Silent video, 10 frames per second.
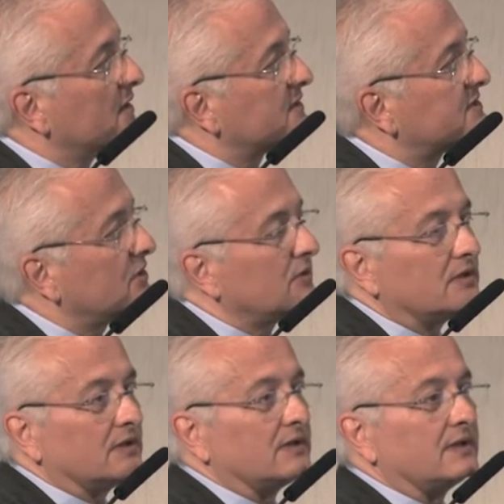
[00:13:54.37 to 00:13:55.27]
So
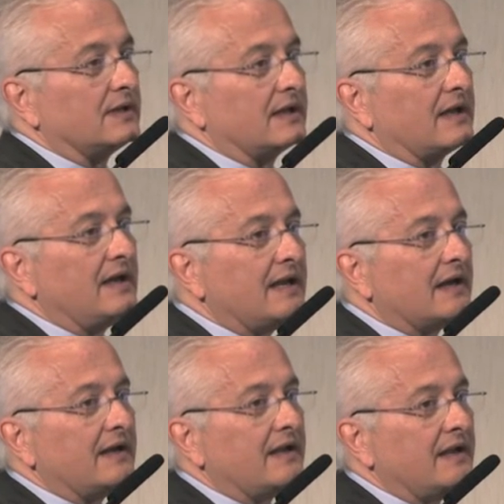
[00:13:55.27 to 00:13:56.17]
uh,
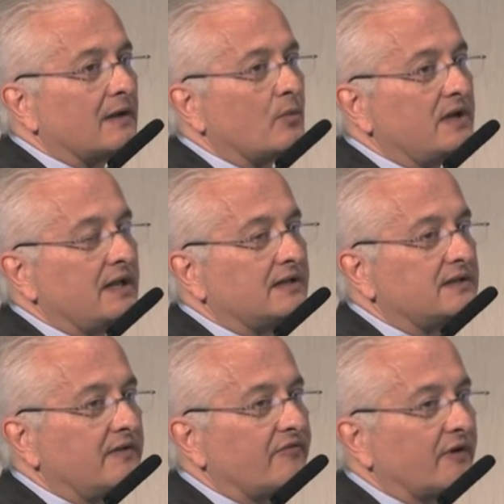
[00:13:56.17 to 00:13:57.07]
clearly here we need
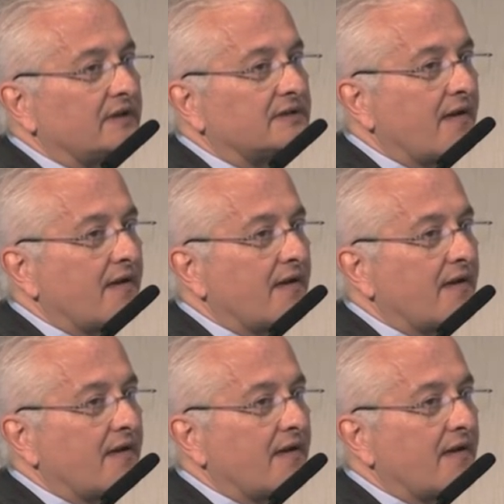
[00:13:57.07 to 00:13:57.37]
different